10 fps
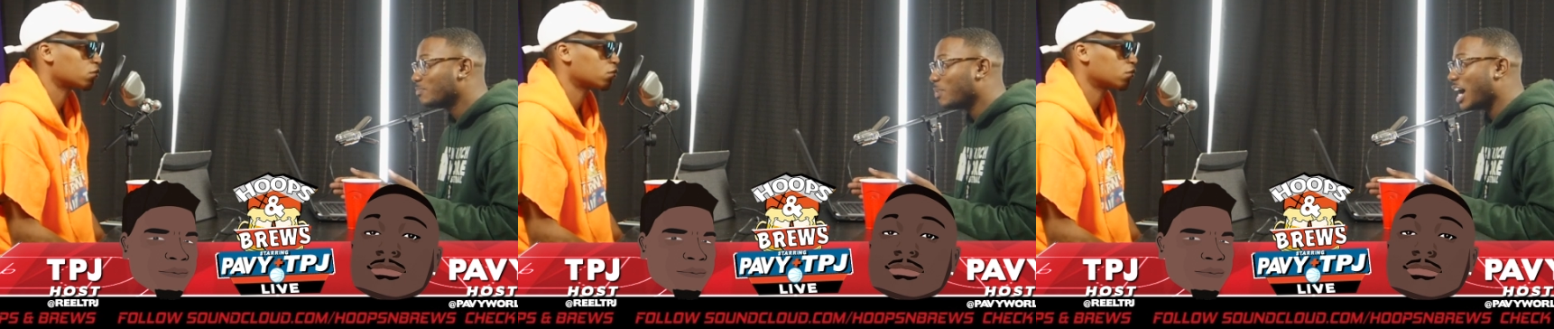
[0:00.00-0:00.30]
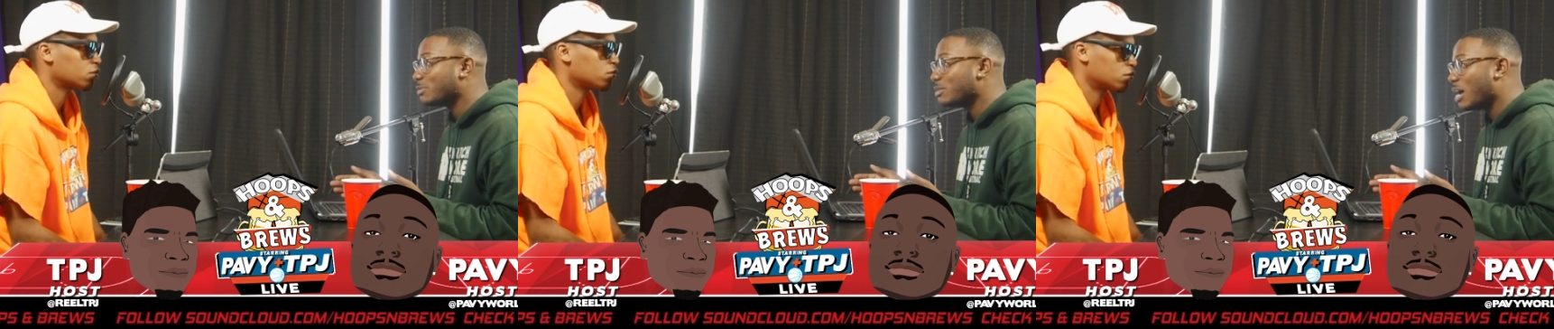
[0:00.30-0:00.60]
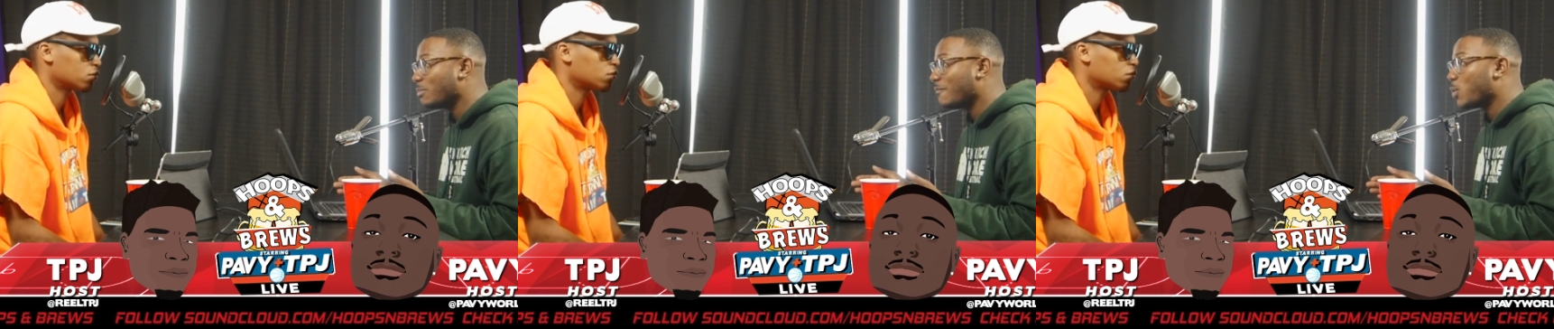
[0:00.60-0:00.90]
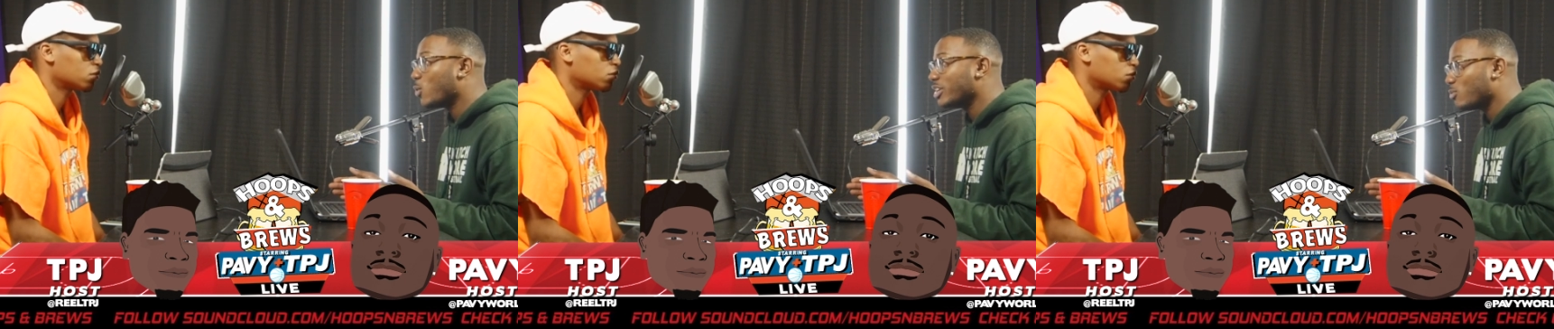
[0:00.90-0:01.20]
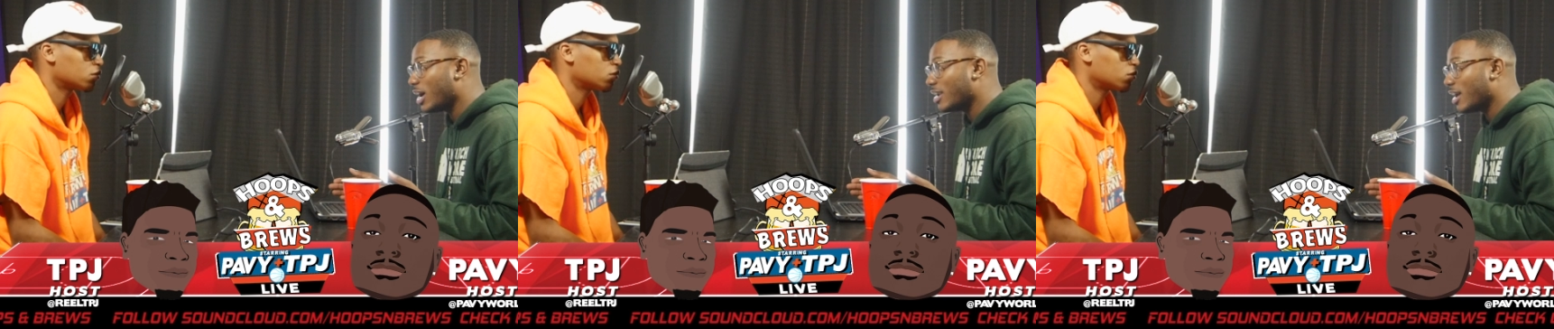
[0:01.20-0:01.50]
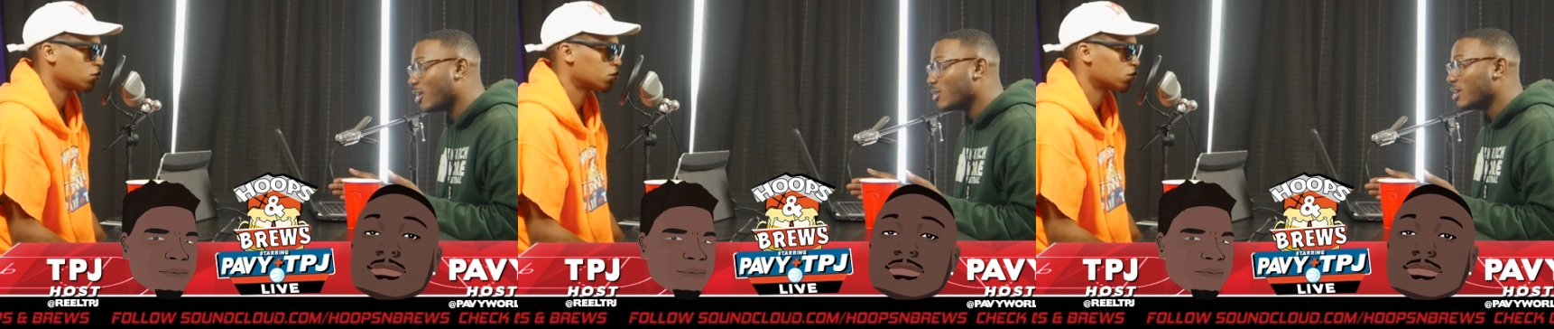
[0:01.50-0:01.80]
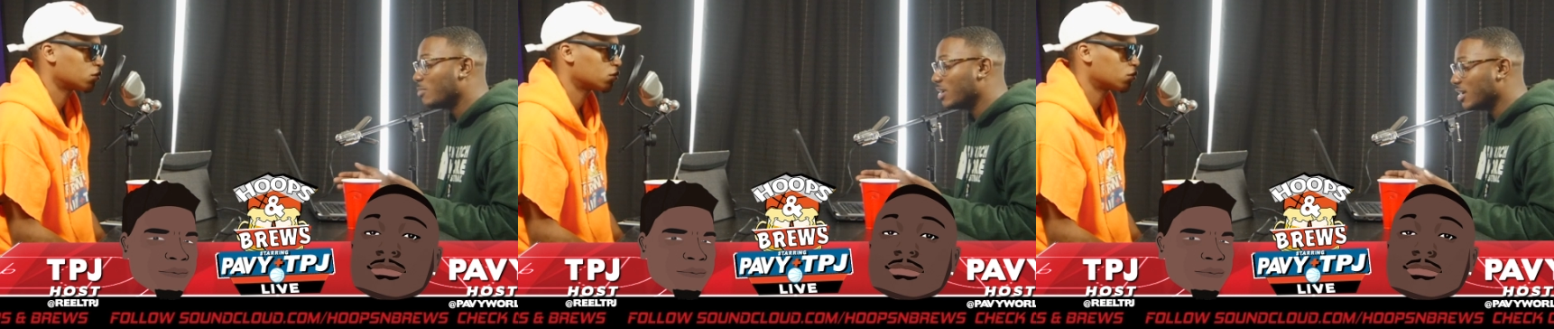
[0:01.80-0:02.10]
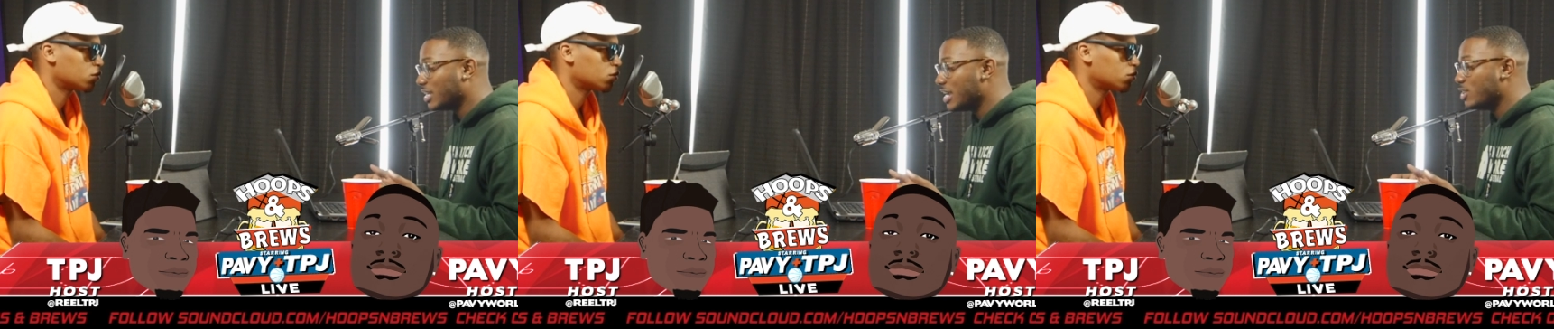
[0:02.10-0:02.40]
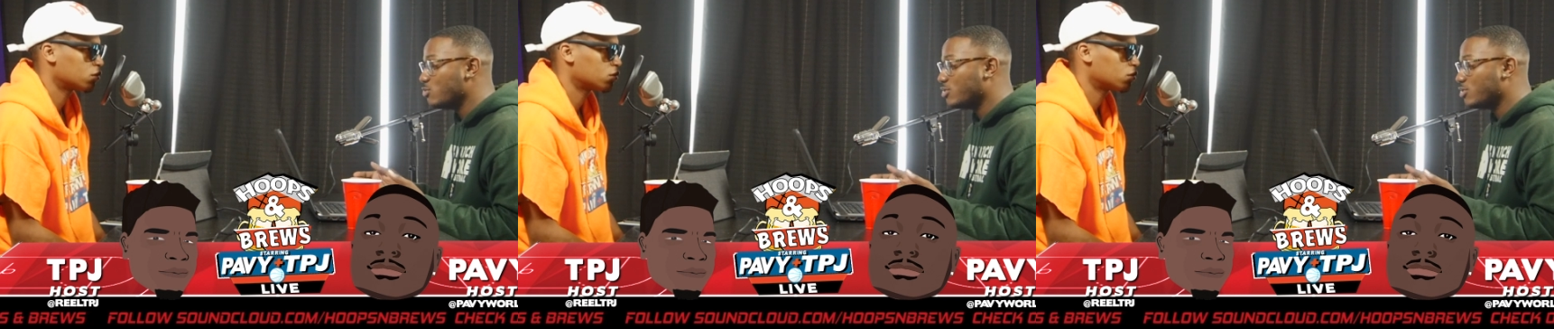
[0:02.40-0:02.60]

Speaker 1: possibly might be 40 right now. But again, you